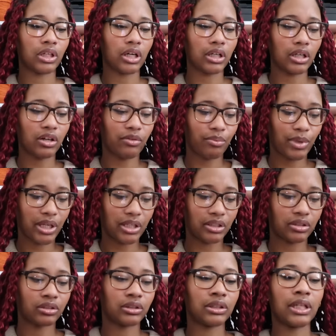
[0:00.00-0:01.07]
I love
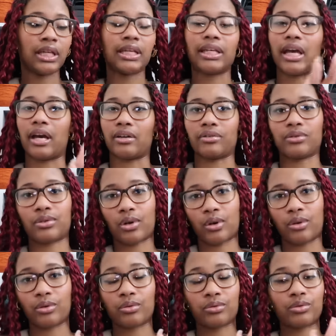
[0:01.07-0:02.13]
me. Yeah,
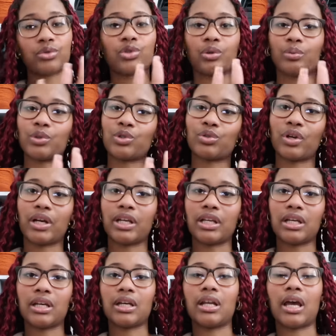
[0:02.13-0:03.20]
so triple
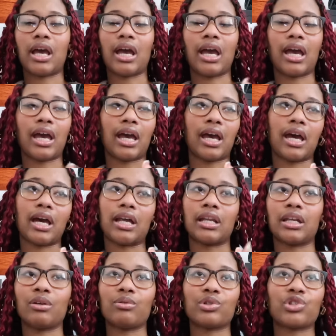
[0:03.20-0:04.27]
stranded, and
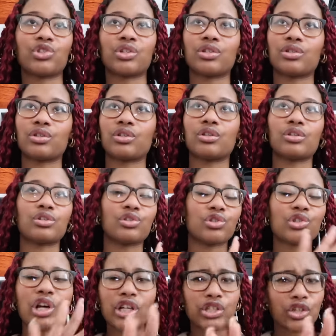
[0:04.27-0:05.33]
it was just
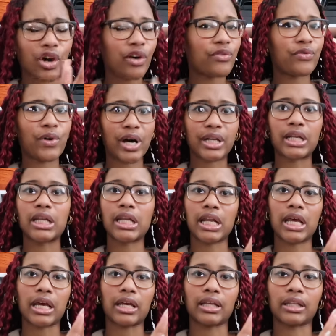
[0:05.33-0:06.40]
such a fun
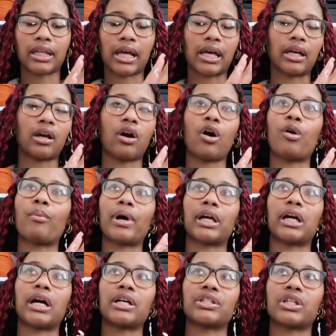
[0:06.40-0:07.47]
knit. Like, oh my
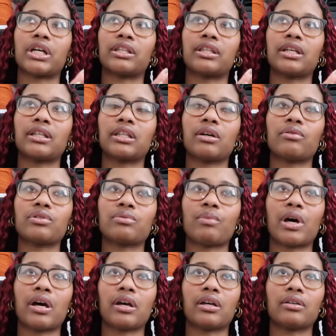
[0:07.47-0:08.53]
gosh, I think that was
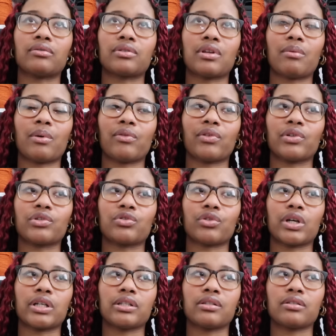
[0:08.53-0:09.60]
that my first
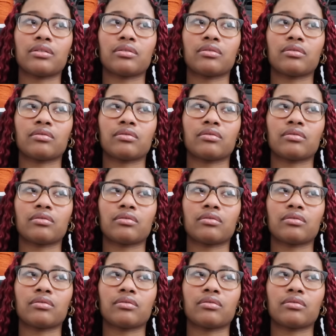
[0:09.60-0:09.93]
dress?